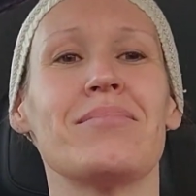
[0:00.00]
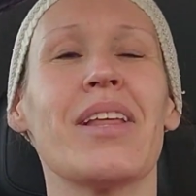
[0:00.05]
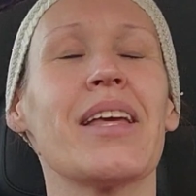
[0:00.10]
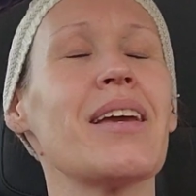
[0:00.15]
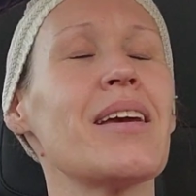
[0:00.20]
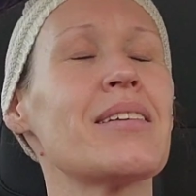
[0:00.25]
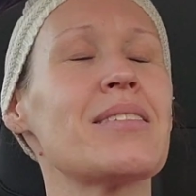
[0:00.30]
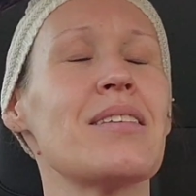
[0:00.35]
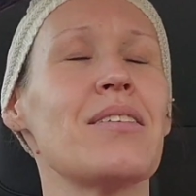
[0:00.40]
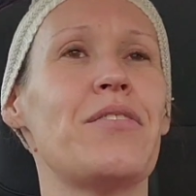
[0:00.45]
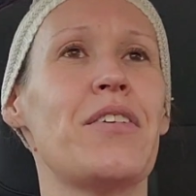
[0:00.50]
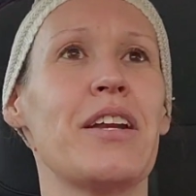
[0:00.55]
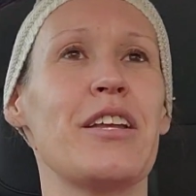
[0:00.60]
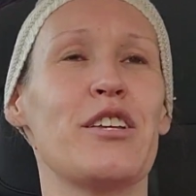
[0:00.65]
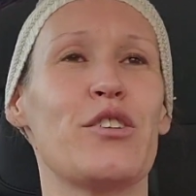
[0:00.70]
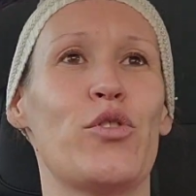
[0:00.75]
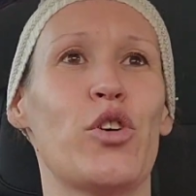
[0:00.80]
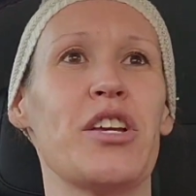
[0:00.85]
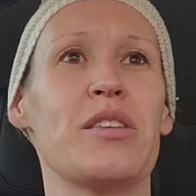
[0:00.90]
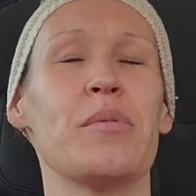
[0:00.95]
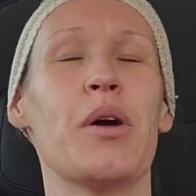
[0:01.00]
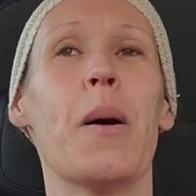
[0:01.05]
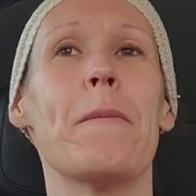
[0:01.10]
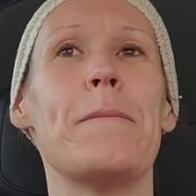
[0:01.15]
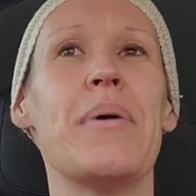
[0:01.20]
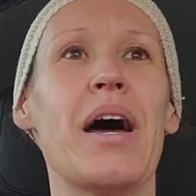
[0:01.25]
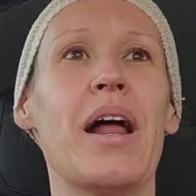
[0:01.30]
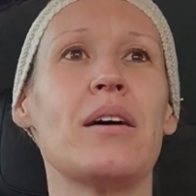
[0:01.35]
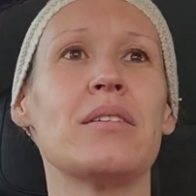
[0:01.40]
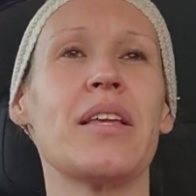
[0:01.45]
Like, it's the funniest voicemail.
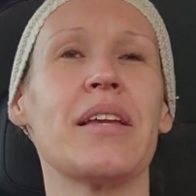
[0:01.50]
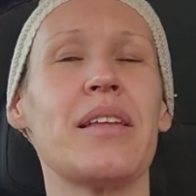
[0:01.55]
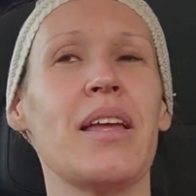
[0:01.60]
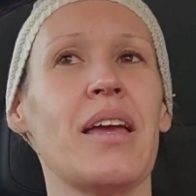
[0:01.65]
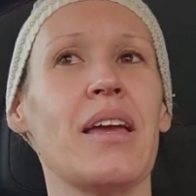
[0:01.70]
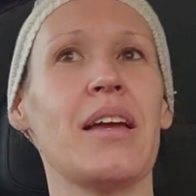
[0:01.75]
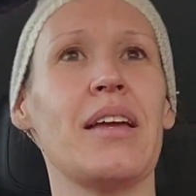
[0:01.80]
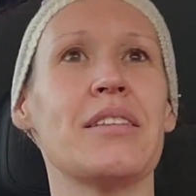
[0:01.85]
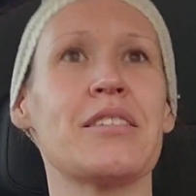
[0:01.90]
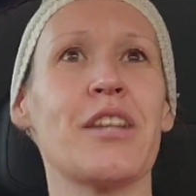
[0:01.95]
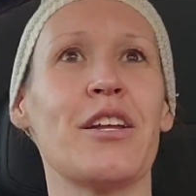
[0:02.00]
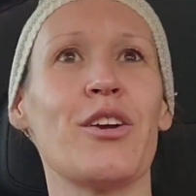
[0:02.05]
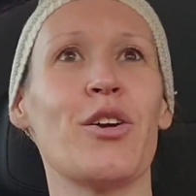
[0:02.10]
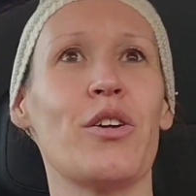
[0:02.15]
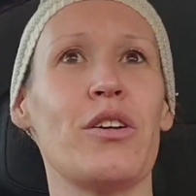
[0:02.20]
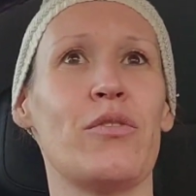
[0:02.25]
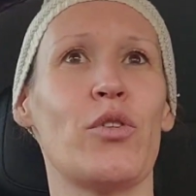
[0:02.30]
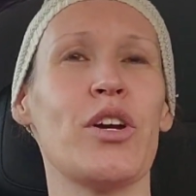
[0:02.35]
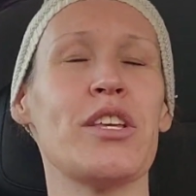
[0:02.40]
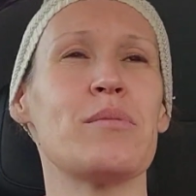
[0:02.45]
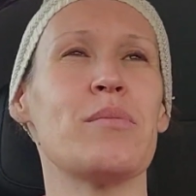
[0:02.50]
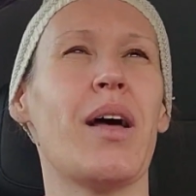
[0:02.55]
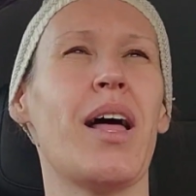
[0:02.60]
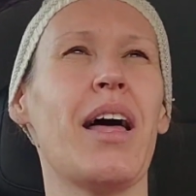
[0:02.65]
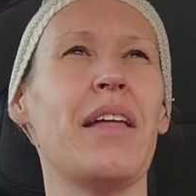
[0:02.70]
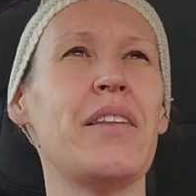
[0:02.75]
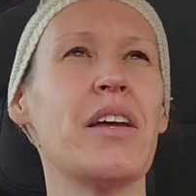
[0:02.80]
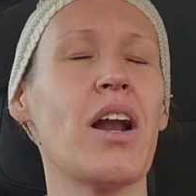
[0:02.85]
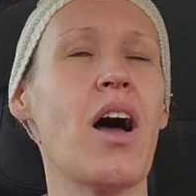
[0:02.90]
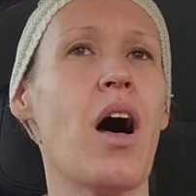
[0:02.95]
But I was like, dang it, it's going to go to
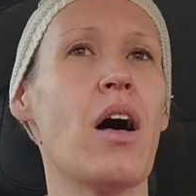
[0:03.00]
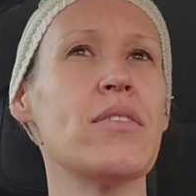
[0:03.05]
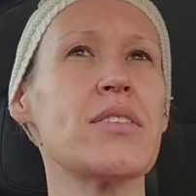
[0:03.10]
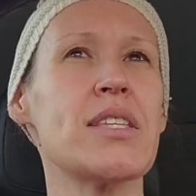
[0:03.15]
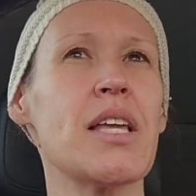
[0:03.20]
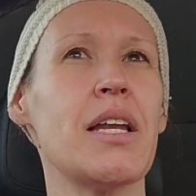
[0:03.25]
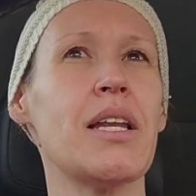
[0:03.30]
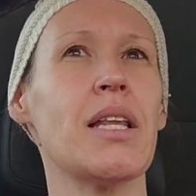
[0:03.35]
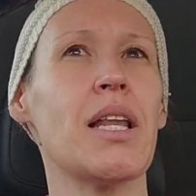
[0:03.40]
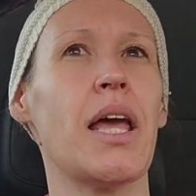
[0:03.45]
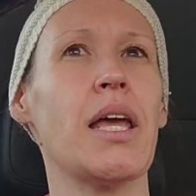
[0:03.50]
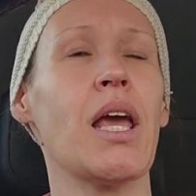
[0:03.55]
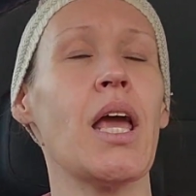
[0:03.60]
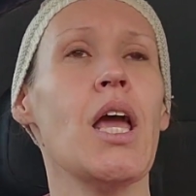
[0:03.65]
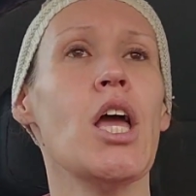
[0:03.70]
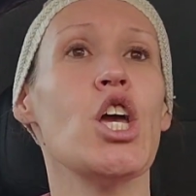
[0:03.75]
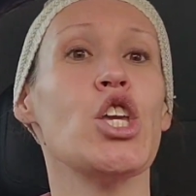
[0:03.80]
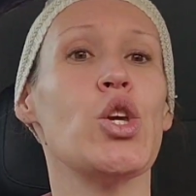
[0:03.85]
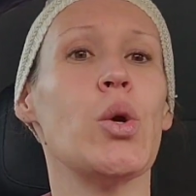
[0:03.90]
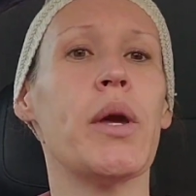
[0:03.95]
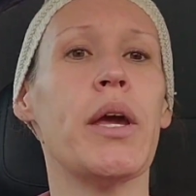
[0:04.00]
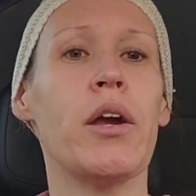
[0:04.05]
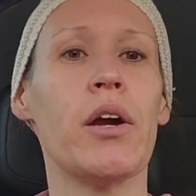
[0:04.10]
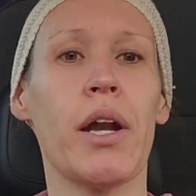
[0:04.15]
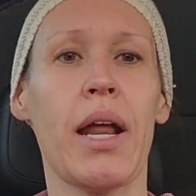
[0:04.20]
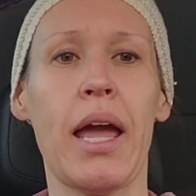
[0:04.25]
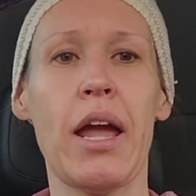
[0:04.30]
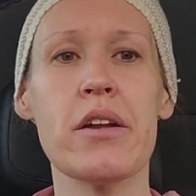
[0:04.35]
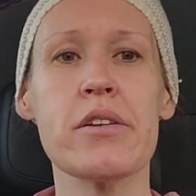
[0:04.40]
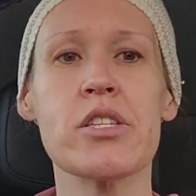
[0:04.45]
voicemail. And then all of a sudden, like, you
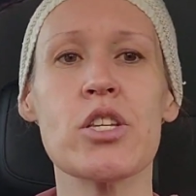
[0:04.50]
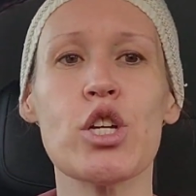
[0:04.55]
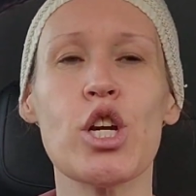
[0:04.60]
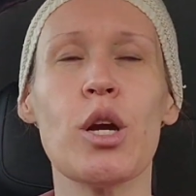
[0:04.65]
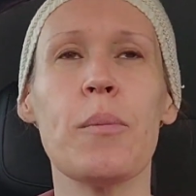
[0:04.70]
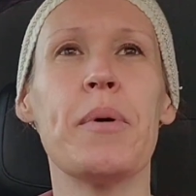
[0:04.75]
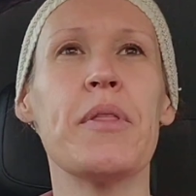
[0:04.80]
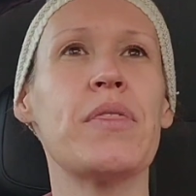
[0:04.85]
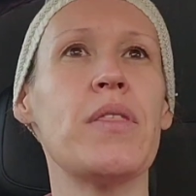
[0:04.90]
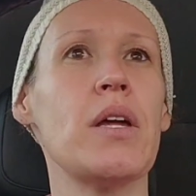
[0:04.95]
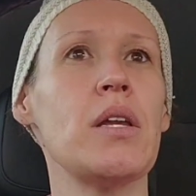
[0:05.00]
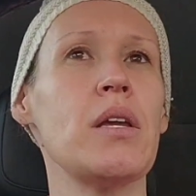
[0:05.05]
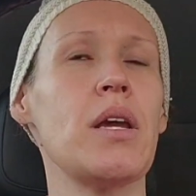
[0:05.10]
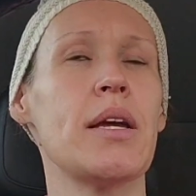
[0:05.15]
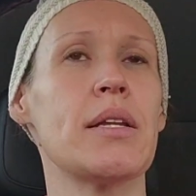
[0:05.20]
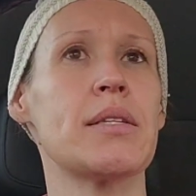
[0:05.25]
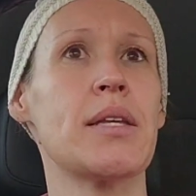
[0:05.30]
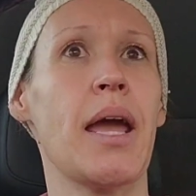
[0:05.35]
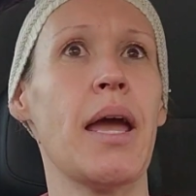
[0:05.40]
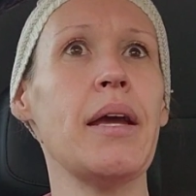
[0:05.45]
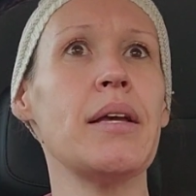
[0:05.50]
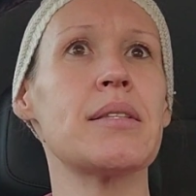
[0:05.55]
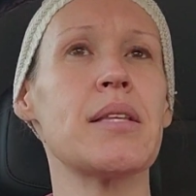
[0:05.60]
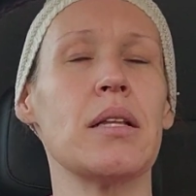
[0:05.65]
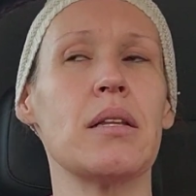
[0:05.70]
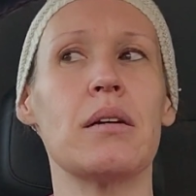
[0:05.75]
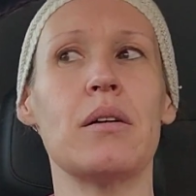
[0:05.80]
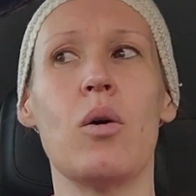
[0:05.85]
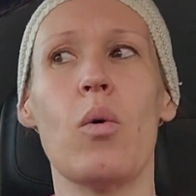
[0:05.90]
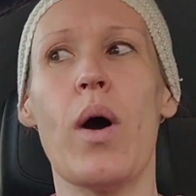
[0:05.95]
hear answer, but then it takes
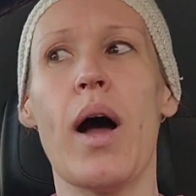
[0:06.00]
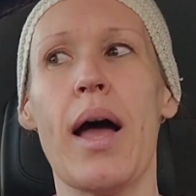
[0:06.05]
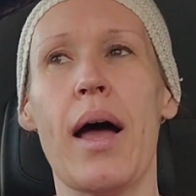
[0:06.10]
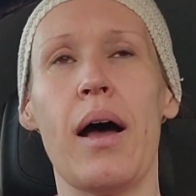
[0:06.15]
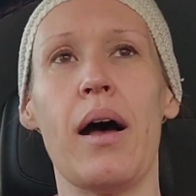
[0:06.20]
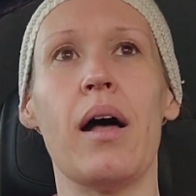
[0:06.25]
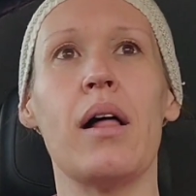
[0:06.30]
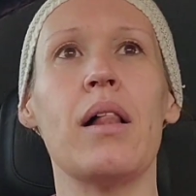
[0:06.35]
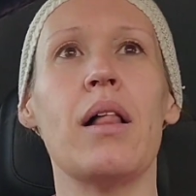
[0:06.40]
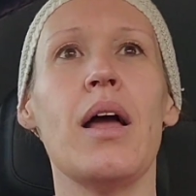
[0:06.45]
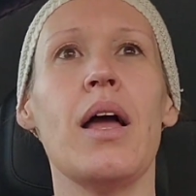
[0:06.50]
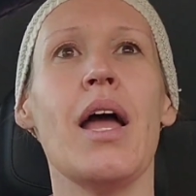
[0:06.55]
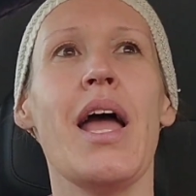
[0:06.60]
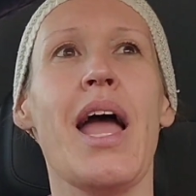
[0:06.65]
a little while.